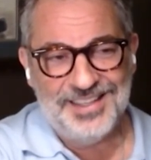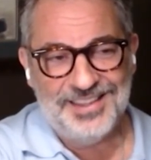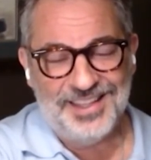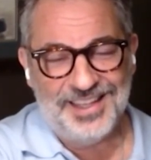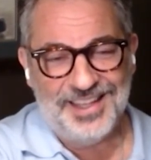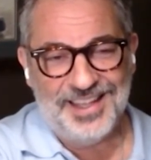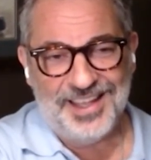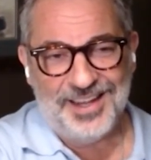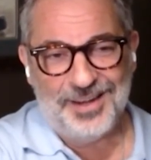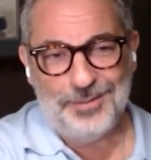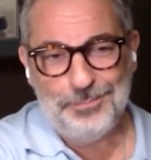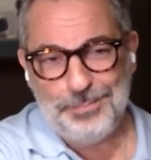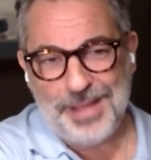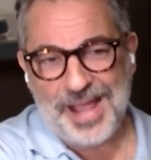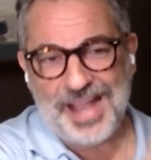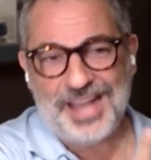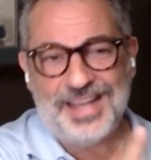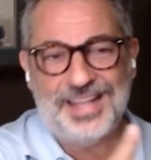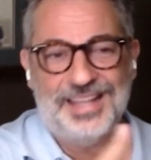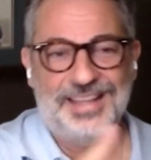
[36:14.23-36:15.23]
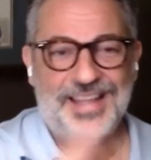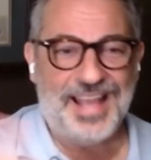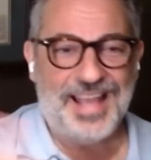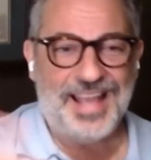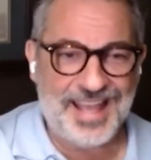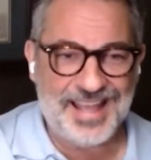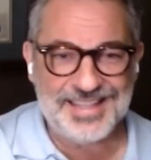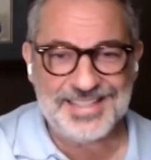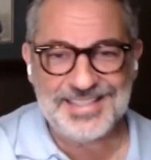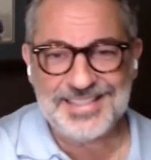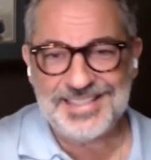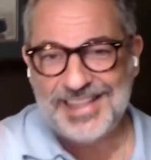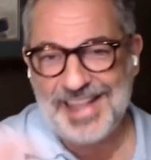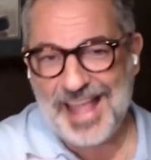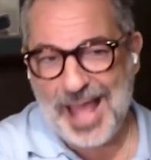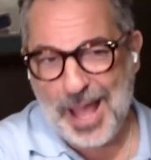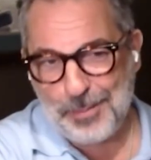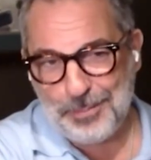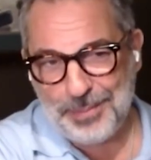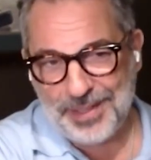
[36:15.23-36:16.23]
to get a back of the hand
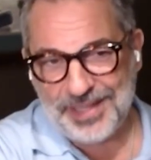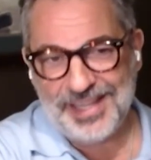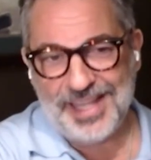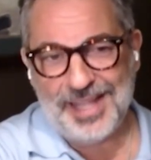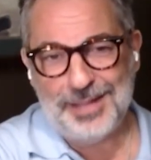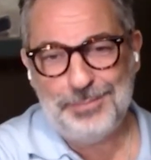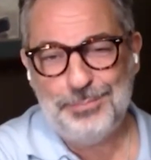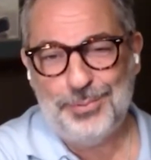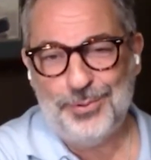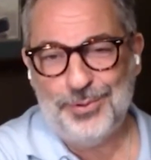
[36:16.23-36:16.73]
slap at that